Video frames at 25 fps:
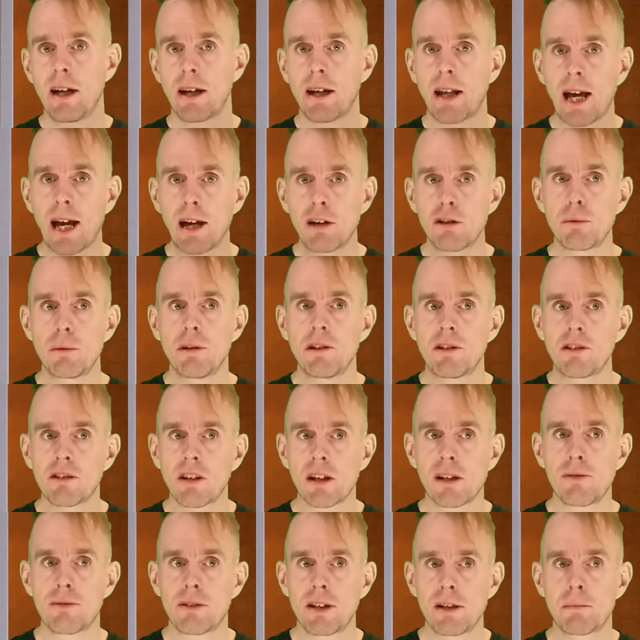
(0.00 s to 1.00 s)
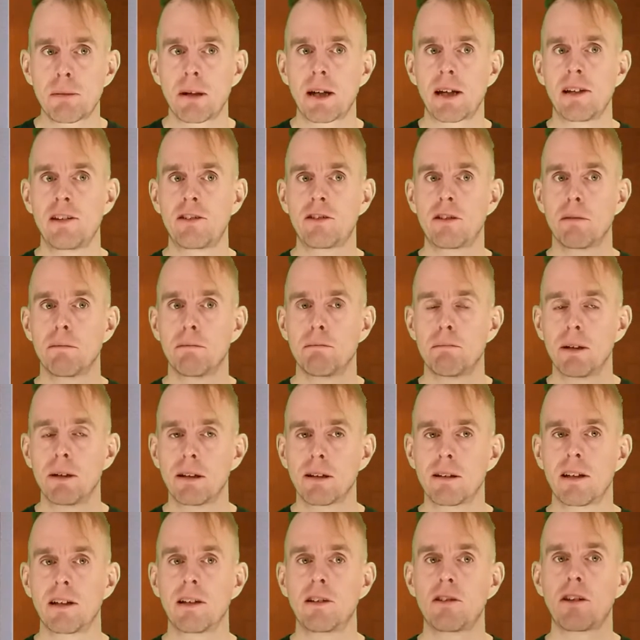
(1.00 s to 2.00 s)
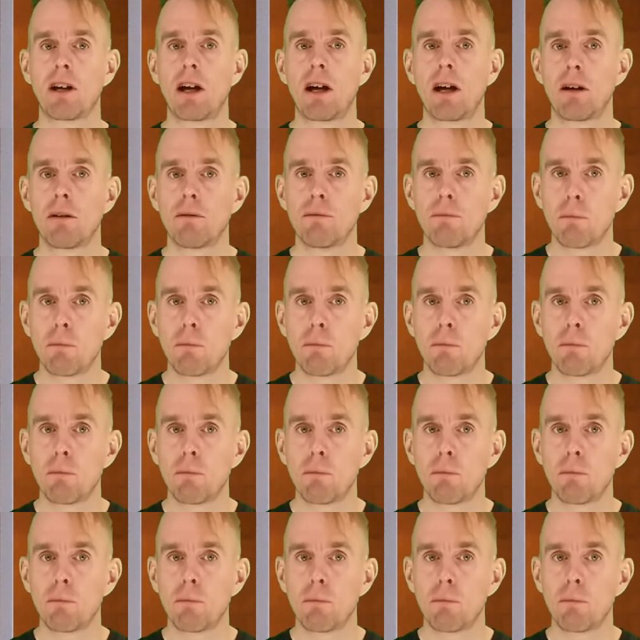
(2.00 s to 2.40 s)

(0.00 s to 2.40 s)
And how do we safely place buildings